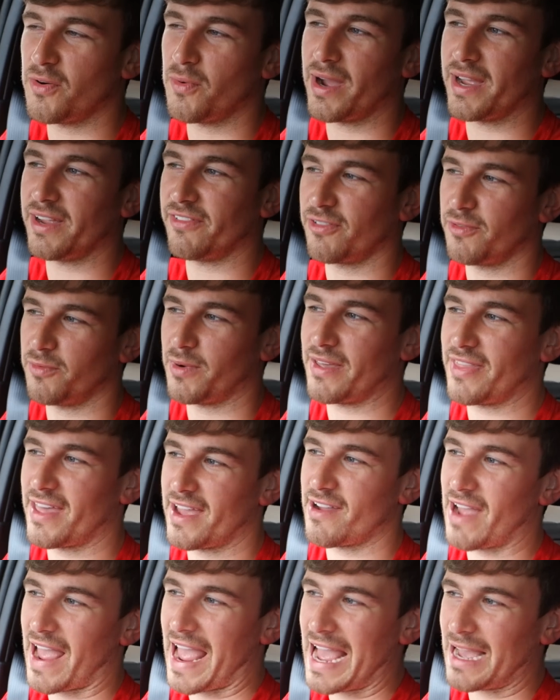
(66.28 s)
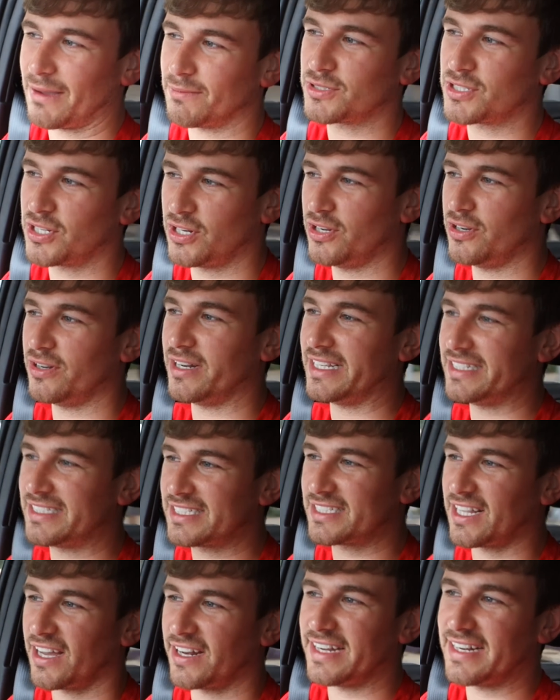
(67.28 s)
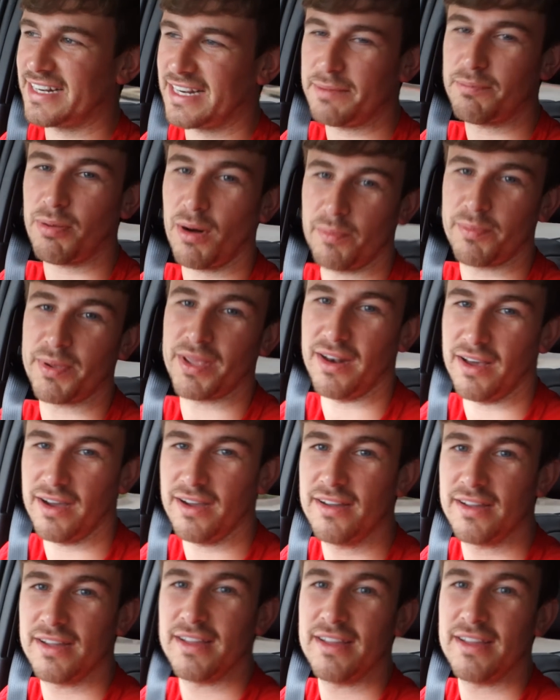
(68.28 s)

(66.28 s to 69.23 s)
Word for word: away from where they're absolutely stunningly popular